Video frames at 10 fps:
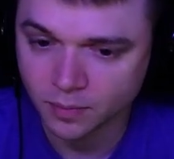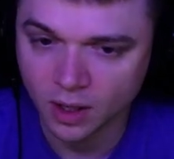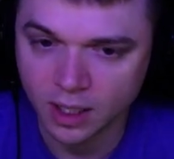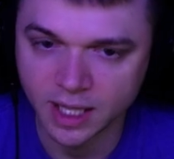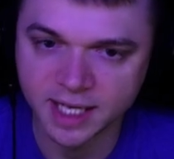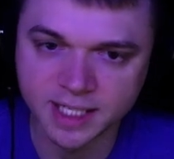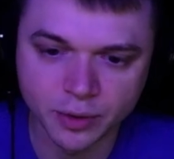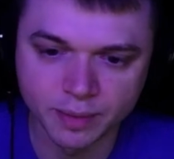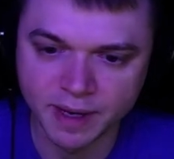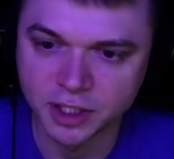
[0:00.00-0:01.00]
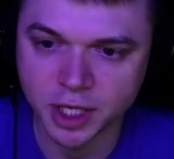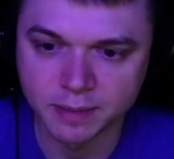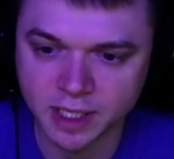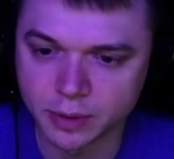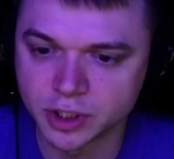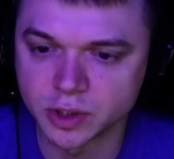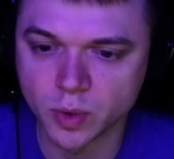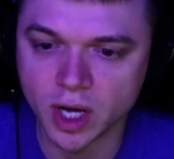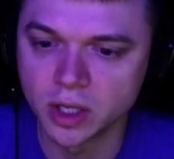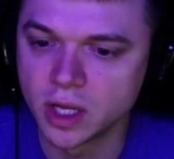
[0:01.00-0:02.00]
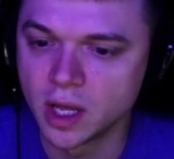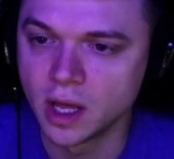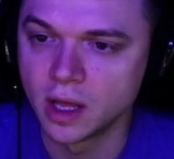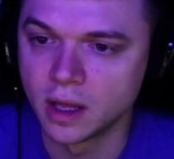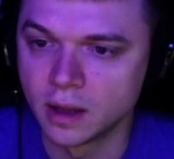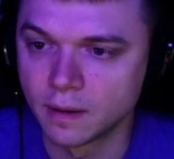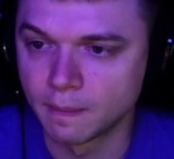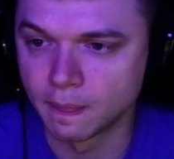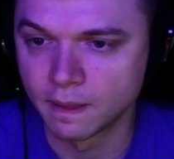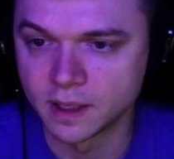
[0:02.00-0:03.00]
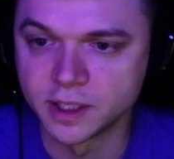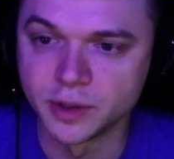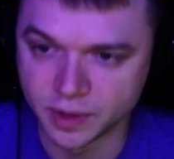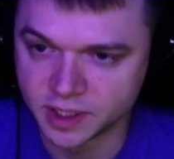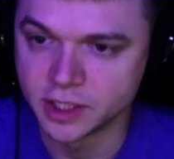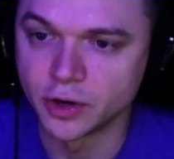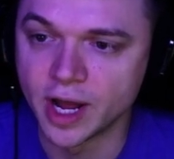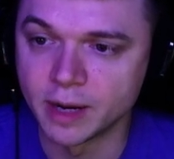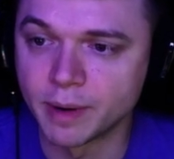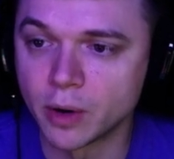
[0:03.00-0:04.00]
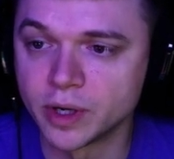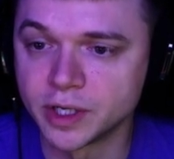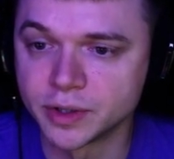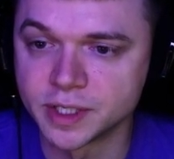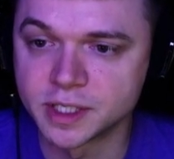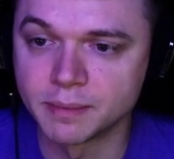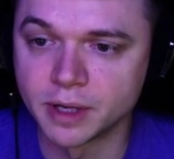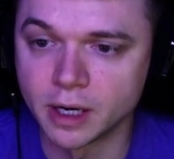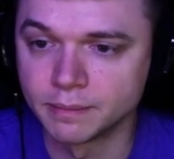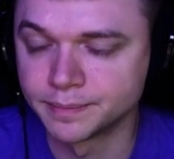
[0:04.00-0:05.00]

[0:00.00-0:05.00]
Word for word: And like I said, you can make a jam sandwich as well. And then you can see your egg power increase up there.